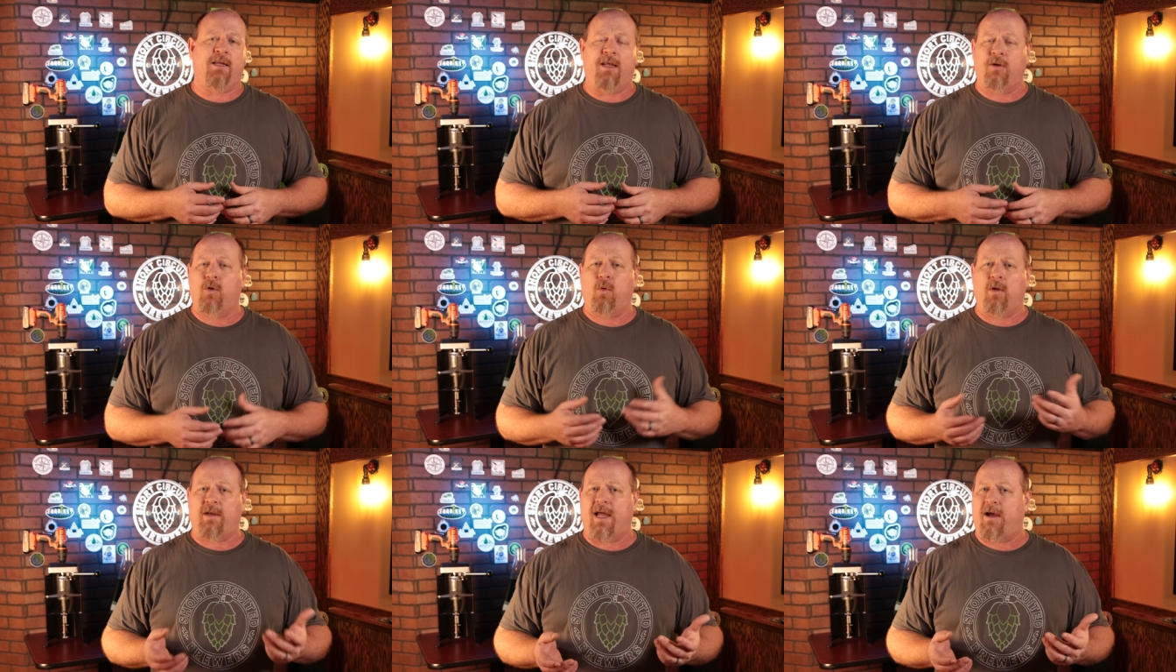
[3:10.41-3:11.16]
and then
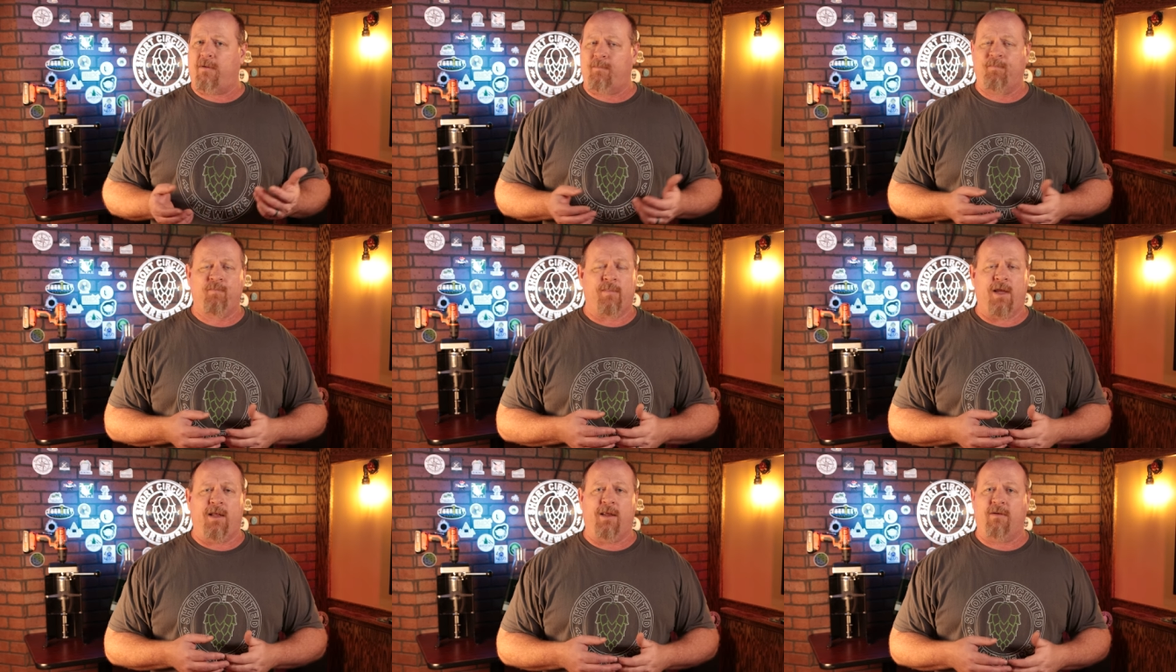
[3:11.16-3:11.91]
cool it down
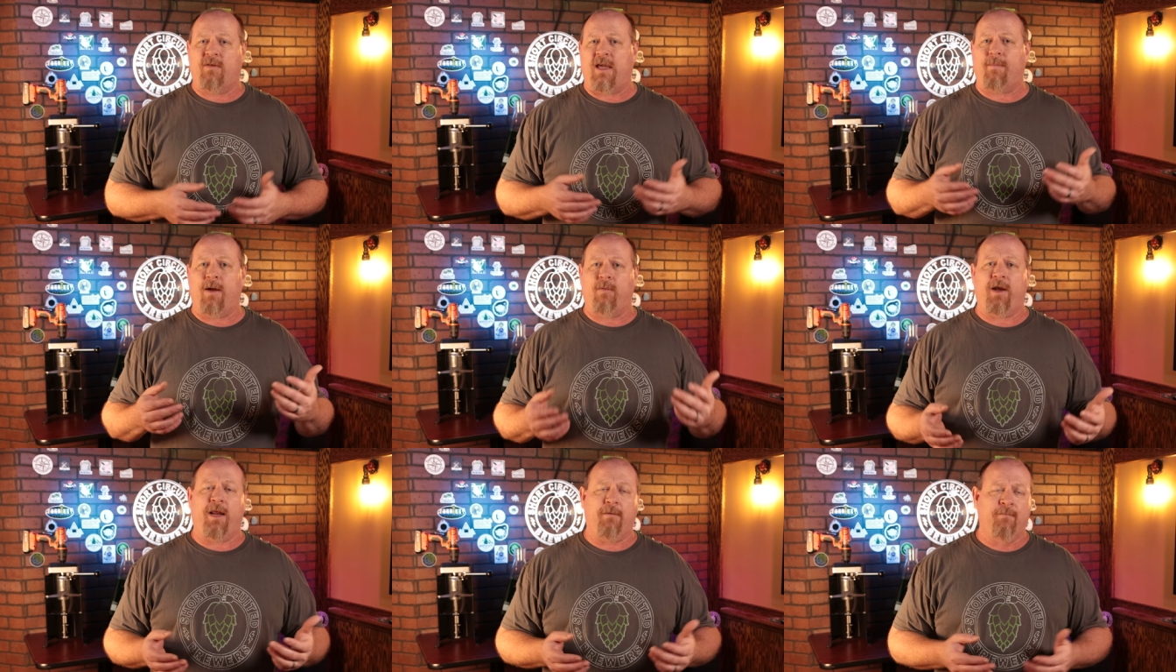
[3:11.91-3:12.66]
and then take my
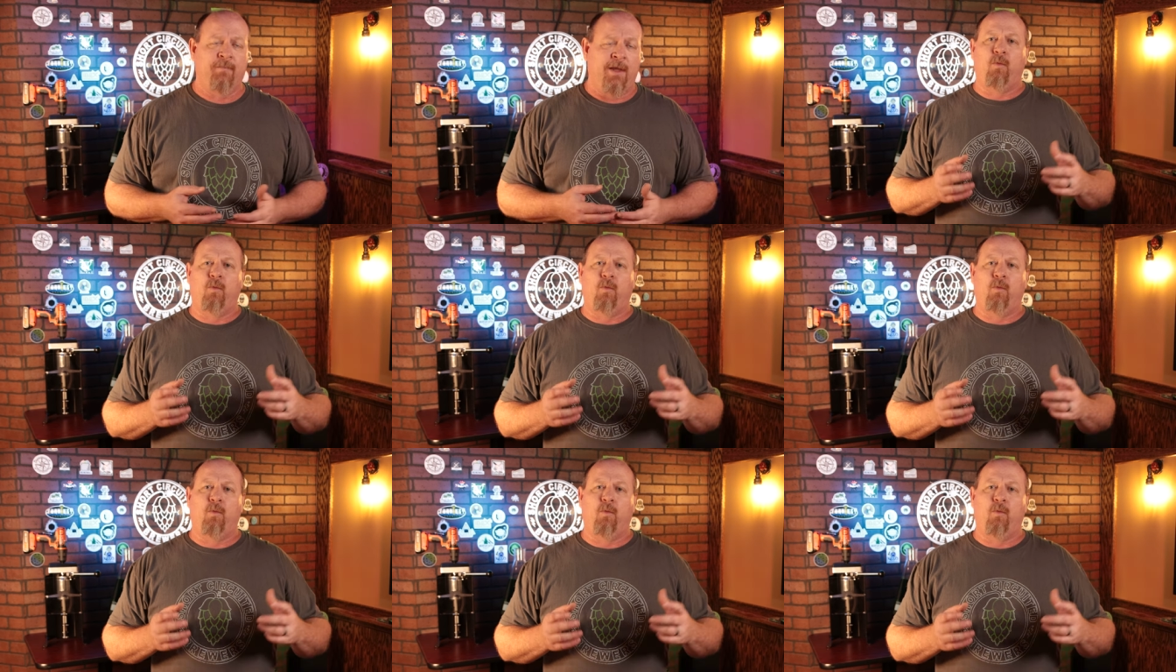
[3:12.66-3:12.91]
reading.